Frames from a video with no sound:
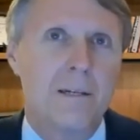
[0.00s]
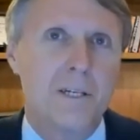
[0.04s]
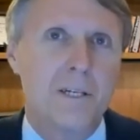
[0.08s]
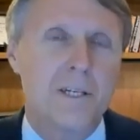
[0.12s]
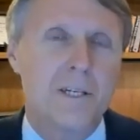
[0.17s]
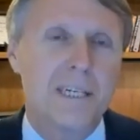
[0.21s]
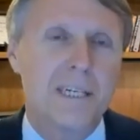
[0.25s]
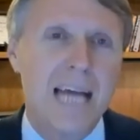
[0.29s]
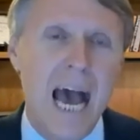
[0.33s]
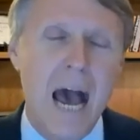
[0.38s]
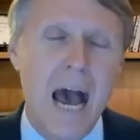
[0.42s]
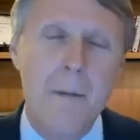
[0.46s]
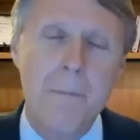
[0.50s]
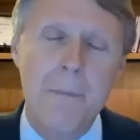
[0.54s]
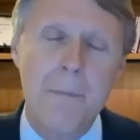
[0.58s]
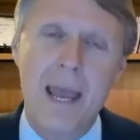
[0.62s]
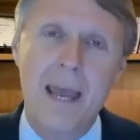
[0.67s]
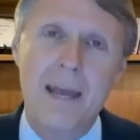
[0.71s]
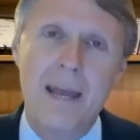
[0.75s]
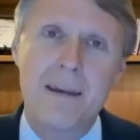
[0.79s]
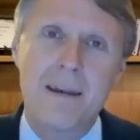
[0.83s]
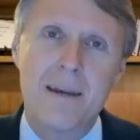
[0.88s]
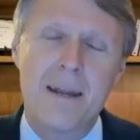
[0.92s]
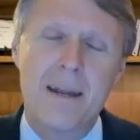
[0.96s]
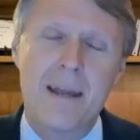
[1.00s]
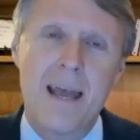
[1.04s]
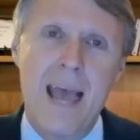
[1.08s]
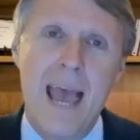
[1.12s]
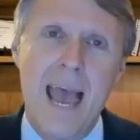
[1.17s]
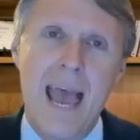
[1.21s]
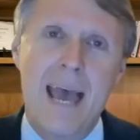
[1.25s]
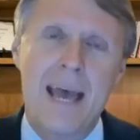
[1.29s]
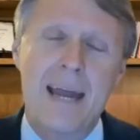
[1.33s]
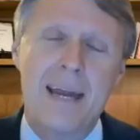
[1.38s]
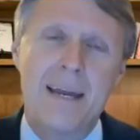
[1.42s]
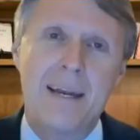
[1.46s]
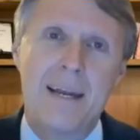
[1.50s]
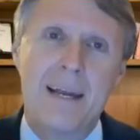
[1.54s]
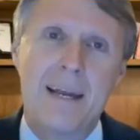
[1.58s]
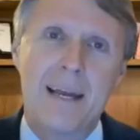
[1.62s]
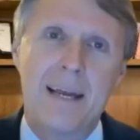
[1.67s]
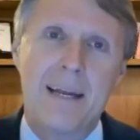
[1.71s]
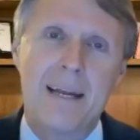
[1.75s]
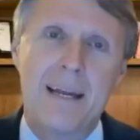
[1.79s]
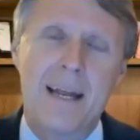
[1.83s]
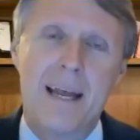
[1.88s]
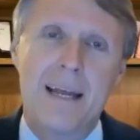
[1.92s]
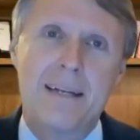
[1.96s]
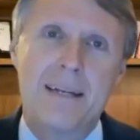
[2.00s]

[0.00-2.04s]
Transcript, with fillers: just stop and and it,